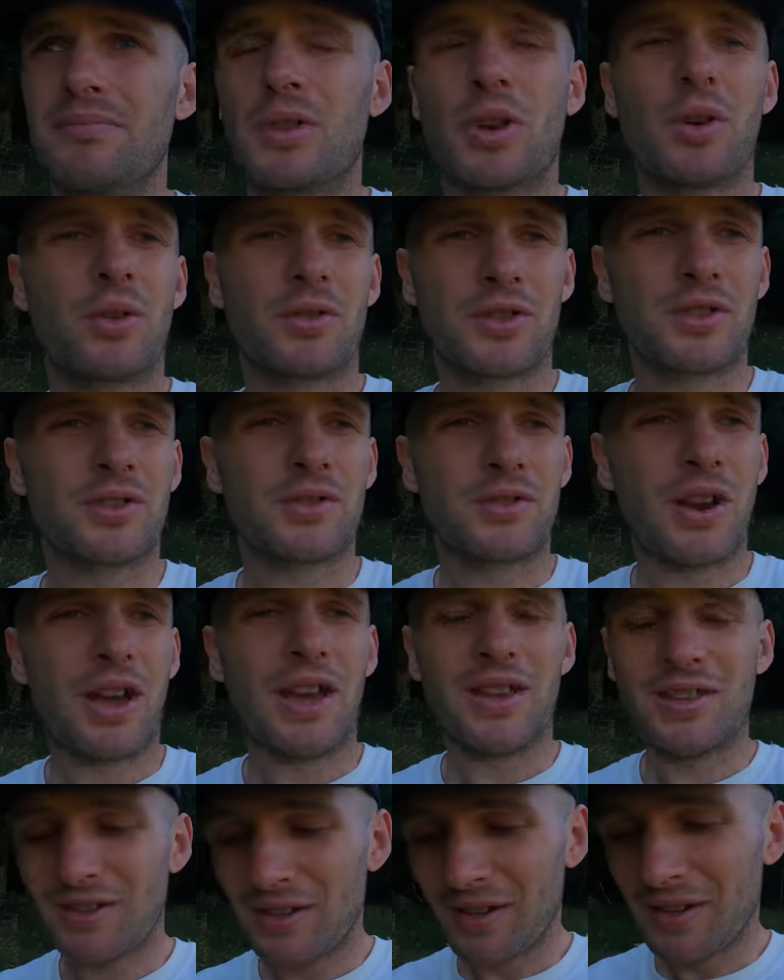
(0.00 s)
coccyx
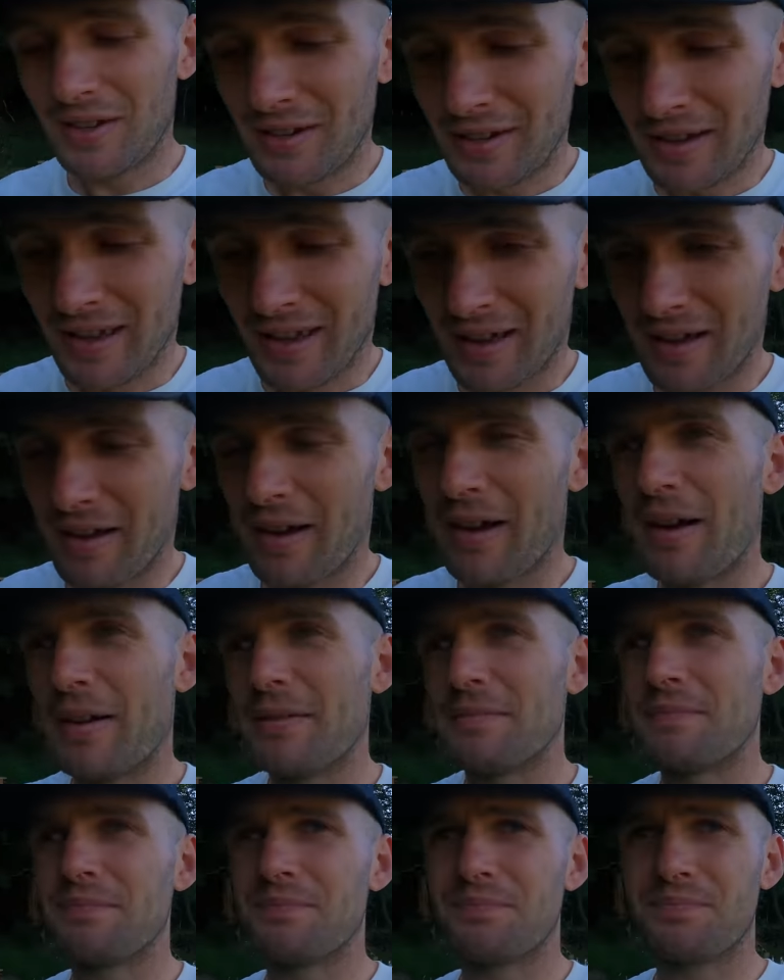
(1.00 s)
rest
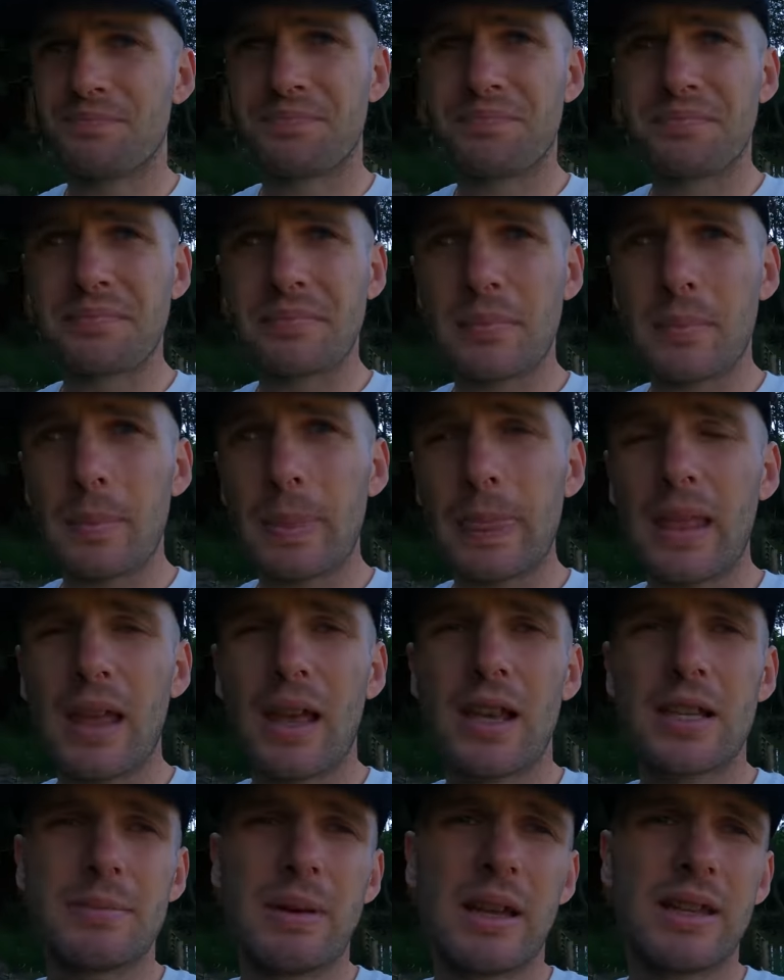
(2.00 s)

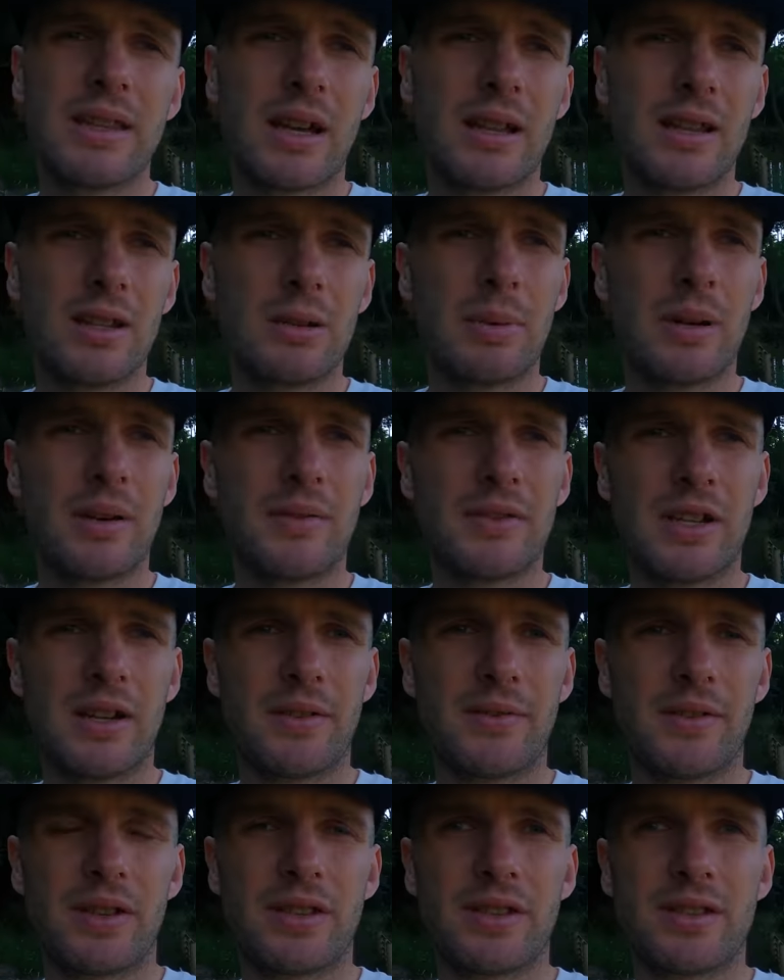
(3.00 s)
has made that a little bit of a
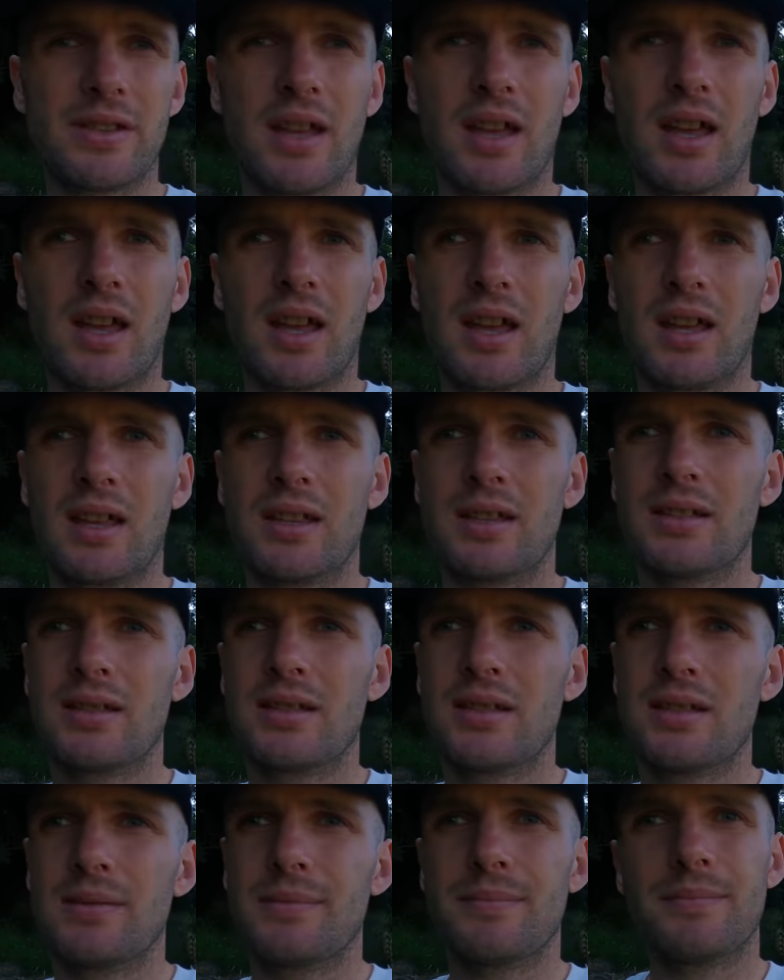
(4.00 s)
difference.
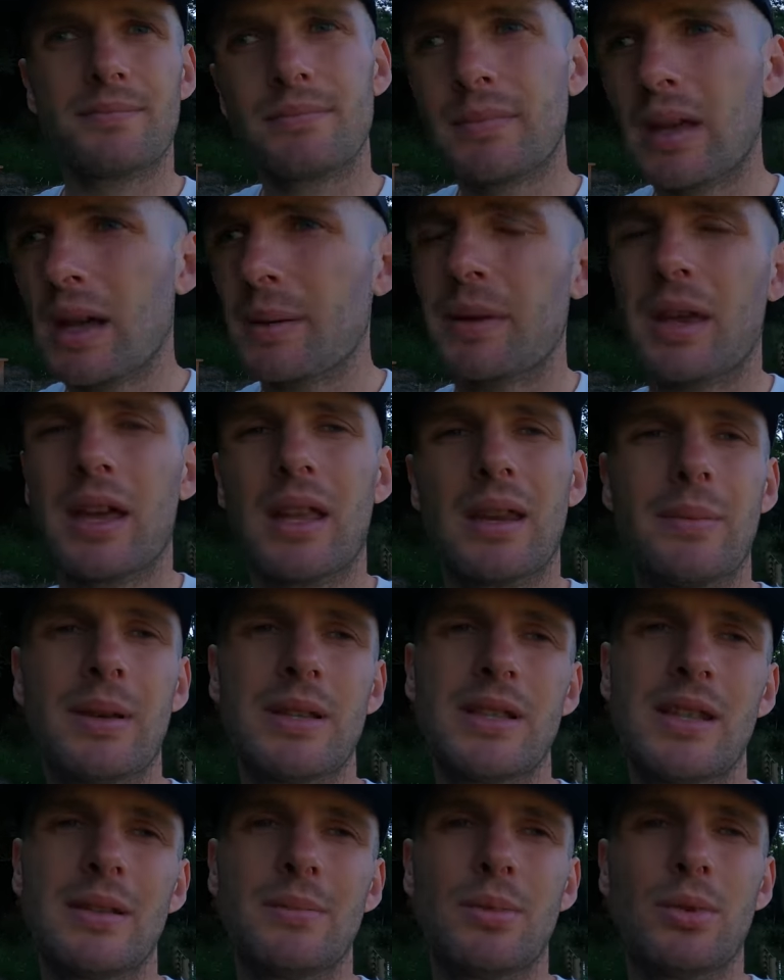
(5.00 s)
And I'm kind of
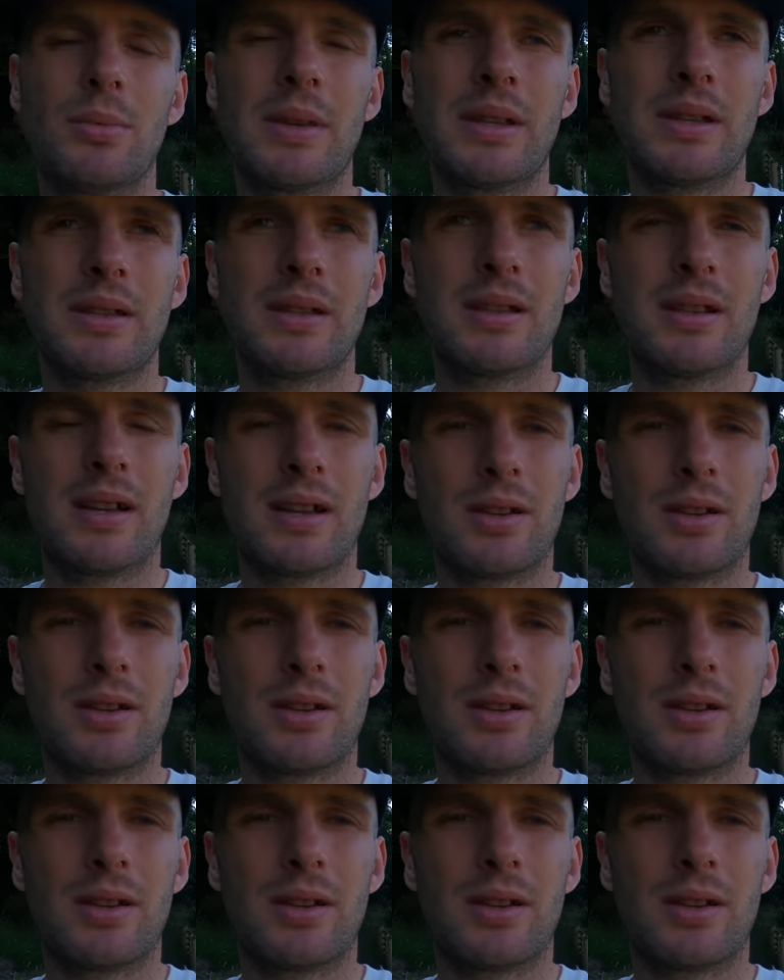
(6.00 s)
busy at the moment.